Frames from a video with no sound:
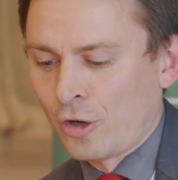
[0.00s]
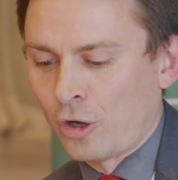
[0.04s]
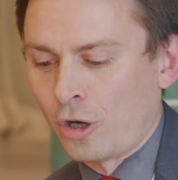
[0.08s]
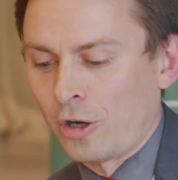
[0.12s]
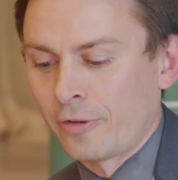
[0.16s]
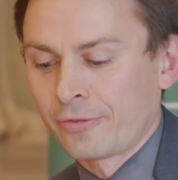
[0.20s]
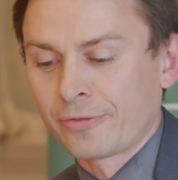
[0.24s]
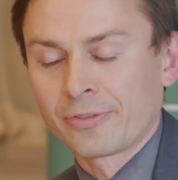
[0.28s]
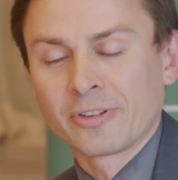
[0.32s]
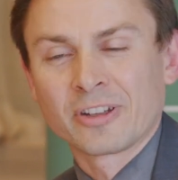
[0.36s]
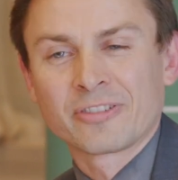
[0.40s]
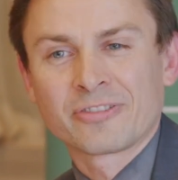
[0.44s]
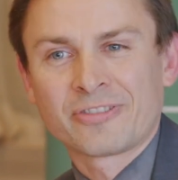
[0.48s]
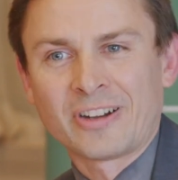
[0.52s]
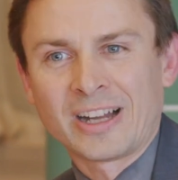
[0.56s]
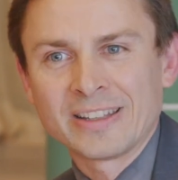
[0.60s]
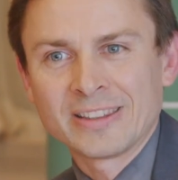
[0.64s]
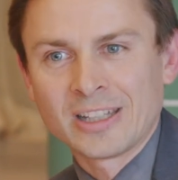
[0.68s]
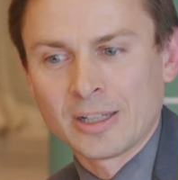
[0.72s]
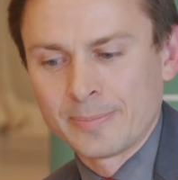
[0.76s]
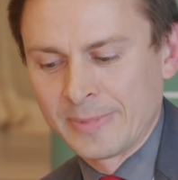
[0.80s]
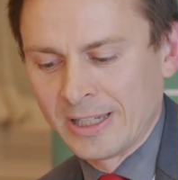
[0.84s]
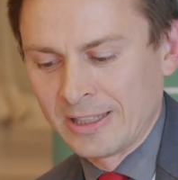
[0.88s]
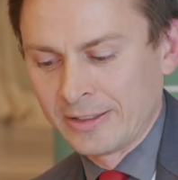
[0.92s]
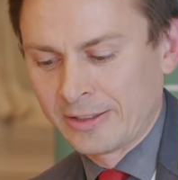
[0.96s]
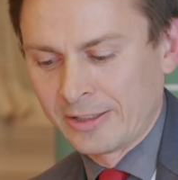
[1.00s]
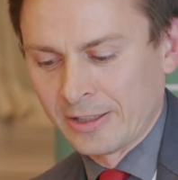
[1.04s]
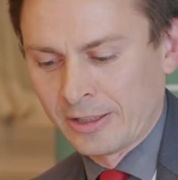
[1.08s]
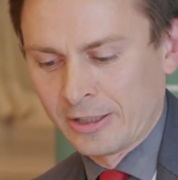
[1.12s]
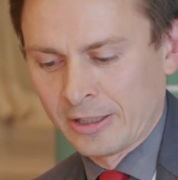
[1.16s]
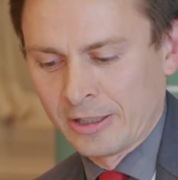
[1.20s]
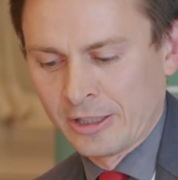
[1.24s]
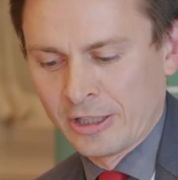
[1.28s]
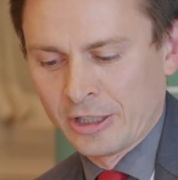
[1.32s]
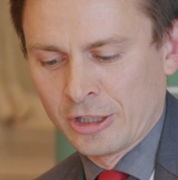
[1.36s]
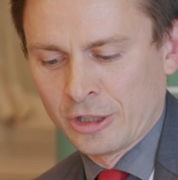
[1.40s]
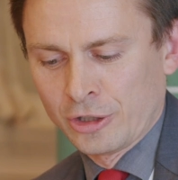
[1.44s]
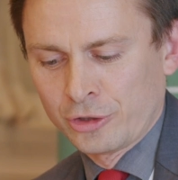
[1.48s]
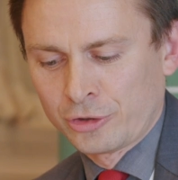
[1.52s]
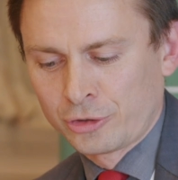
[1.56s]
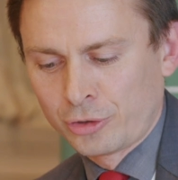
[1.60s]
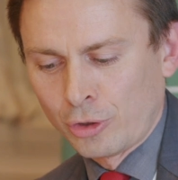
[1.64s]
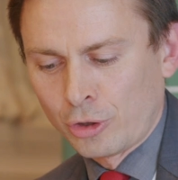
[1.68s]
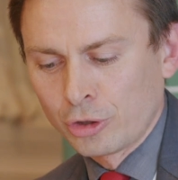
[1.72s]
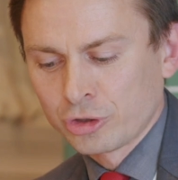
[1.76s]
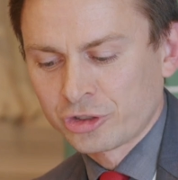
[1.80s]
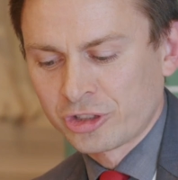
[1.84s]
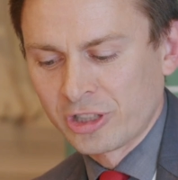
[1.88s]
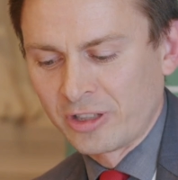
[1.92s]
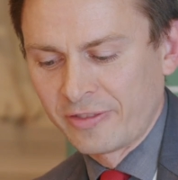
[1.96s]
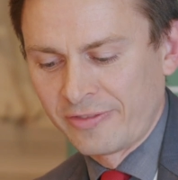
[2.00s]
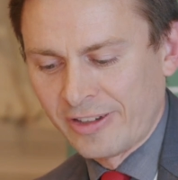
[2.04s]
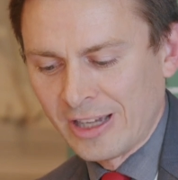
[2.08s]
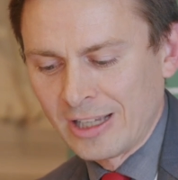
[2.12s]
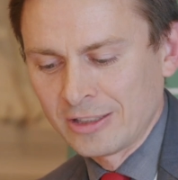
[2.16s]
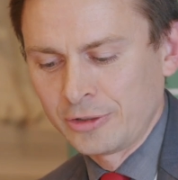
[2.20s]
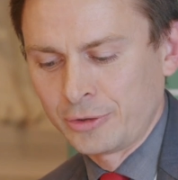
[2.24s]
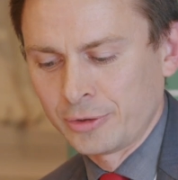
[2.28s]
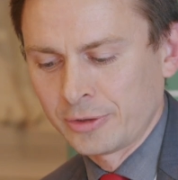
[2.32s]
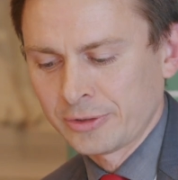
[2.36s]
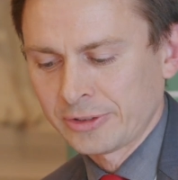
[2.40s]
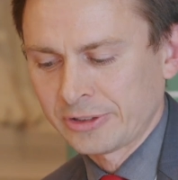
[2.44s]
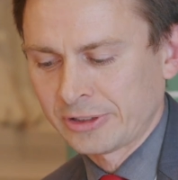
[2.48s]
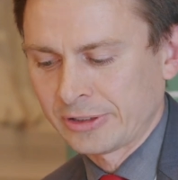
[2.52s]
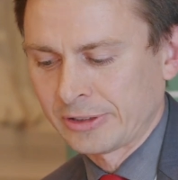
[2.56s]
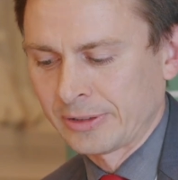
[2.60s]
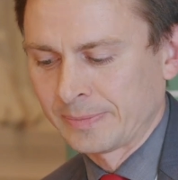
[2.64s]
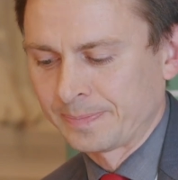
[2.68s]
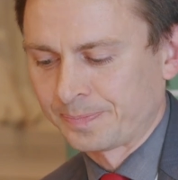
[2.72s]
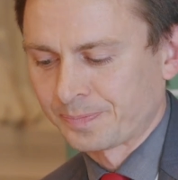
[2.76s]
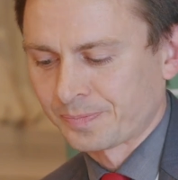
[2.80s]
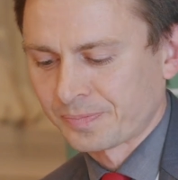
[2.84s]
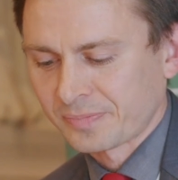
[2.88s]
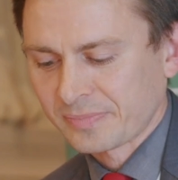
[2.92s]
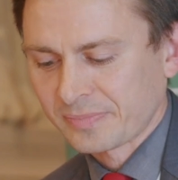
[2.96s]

of fundamental social values.